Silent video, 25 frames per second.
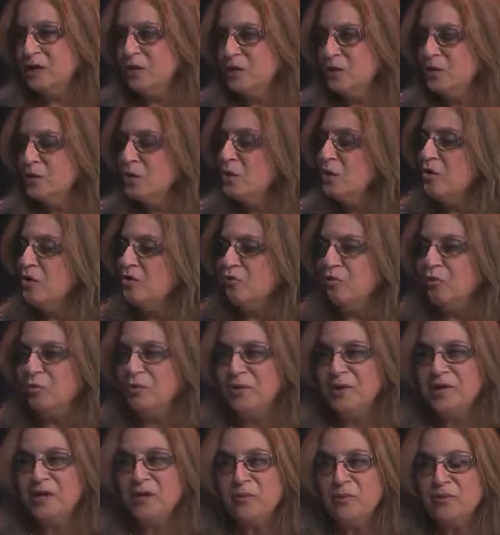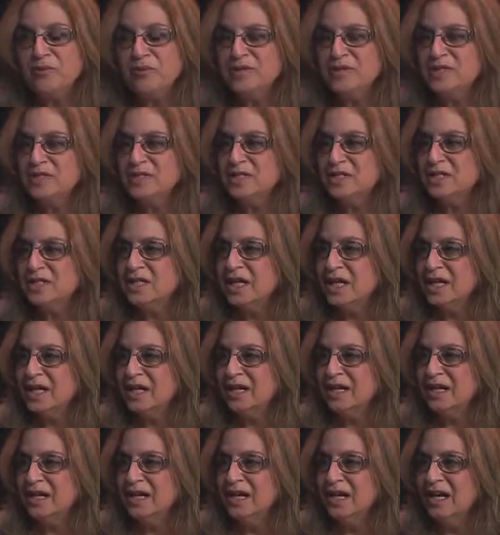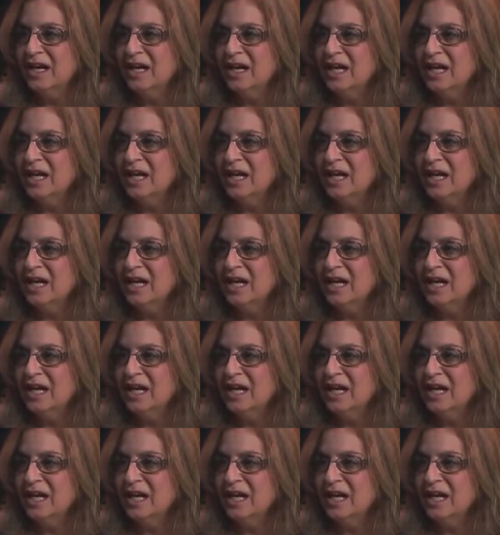you for being with us today.